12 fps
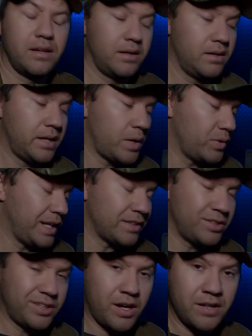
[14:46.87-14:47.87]
I would
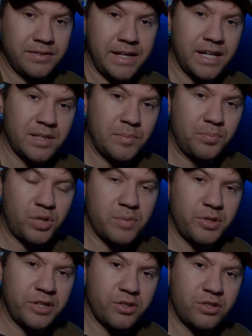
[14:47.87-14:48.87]
like to contact
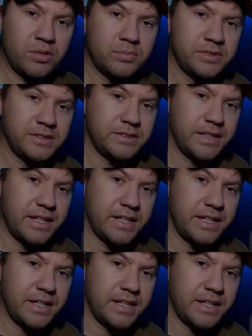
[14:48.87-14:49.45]
Primary Arms